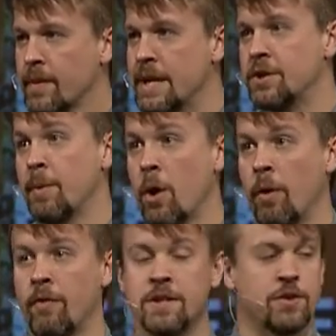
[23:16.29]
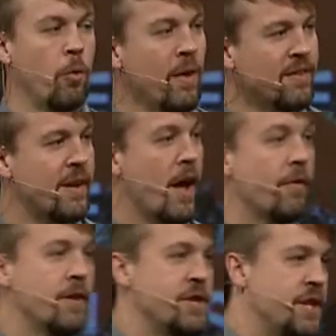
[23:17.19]
He should be our motivation. So it wasn't
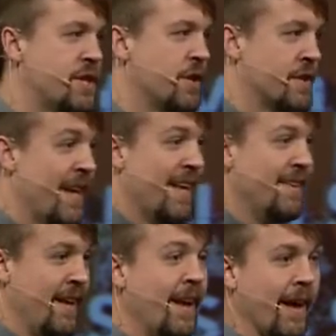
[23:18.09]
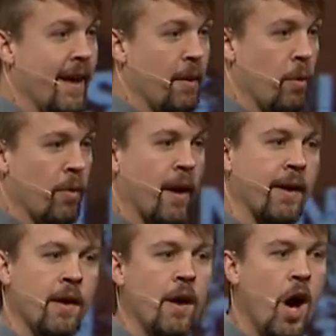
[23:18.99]
enough that Jesus just did it and we were
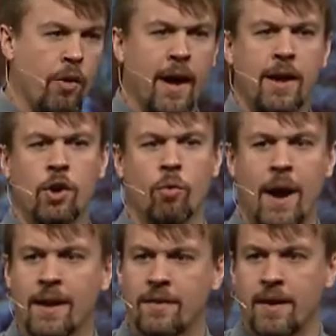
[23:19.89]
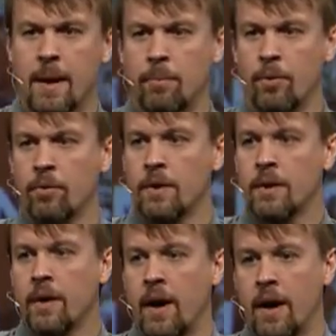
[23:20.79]
like, okay, great example.
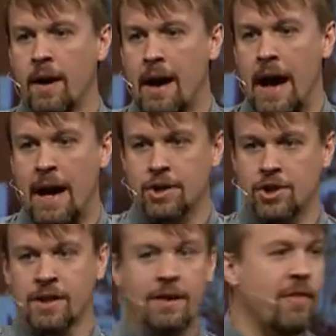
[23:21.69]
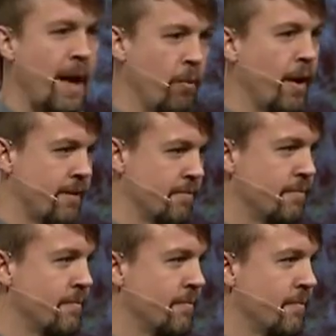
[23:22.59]
Uh, I should live that way.
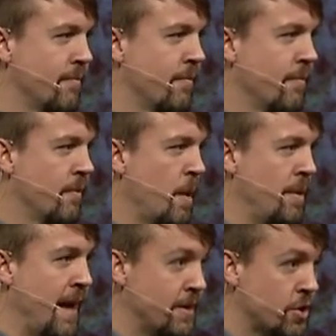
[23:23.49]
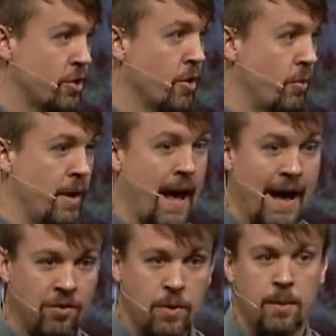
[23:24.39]
I mean, that's true. We,
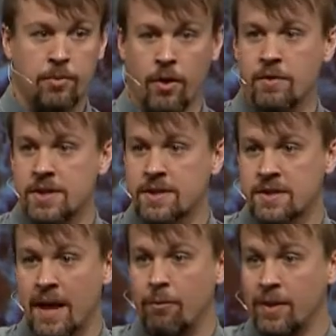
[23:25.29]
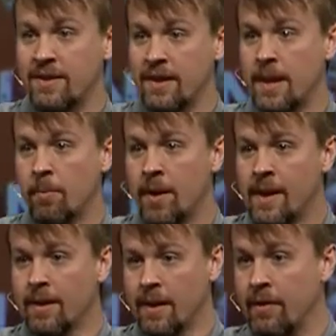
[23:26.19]
as we observe Jesus' life, we see him
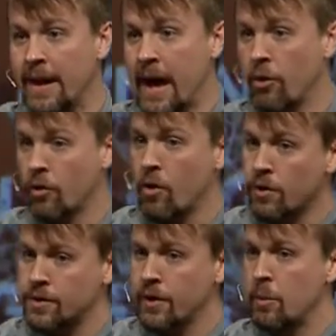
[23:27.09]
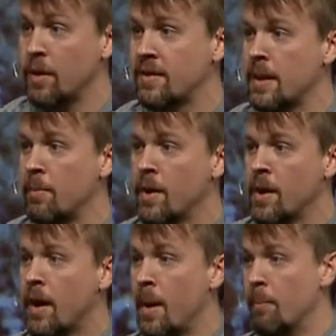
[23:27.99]
living counterculturally. We see him
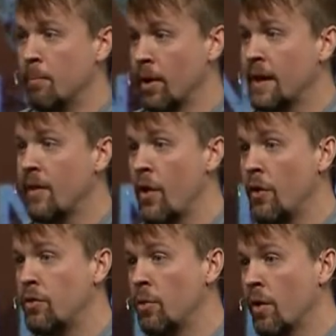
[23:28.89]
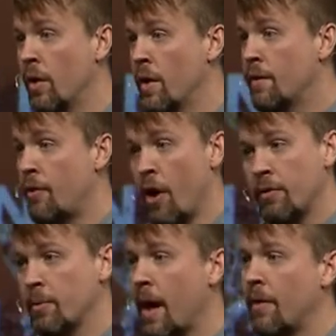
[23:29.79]
um, bringing in those who are far
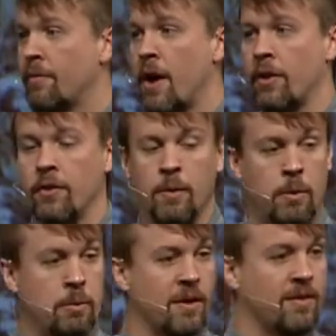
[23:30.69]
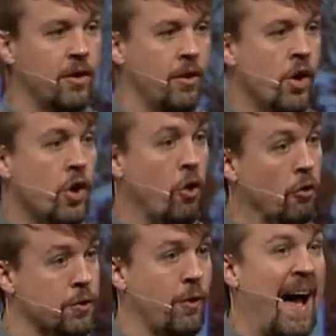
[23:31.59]
from God the Father that we would consider
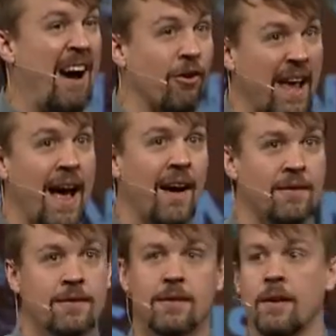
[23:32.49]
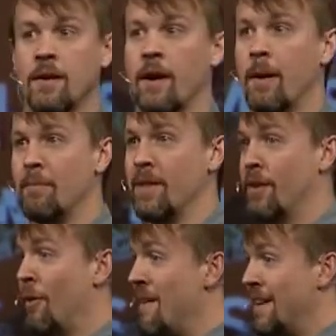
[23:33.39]
cultural outcasts, um, that
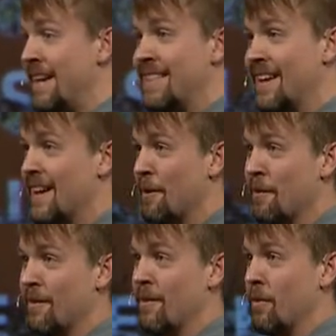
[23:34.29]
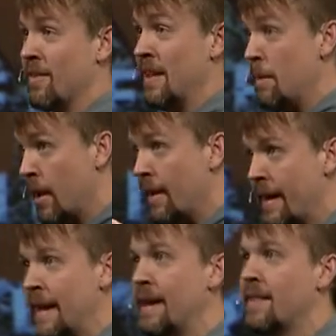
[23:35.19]
don't have anything, of,
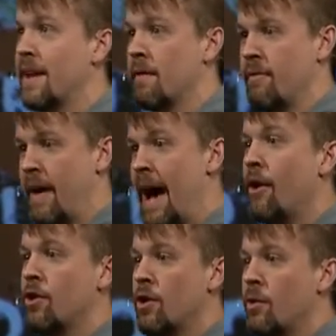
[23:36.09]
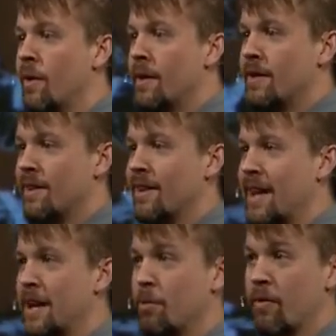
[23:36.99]
seemingly anything of value to the
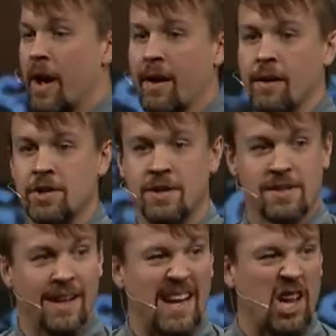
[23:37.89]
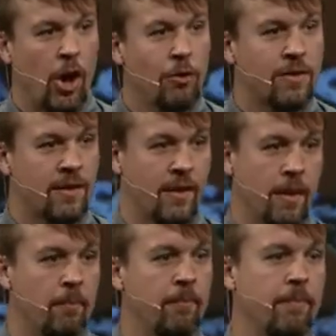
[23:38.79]
kingdom of God. Jesus getting close to
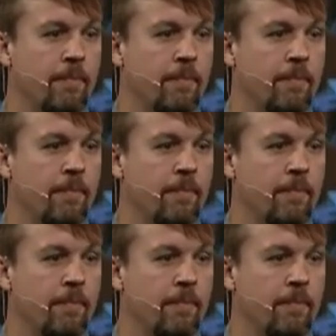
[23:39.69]
them.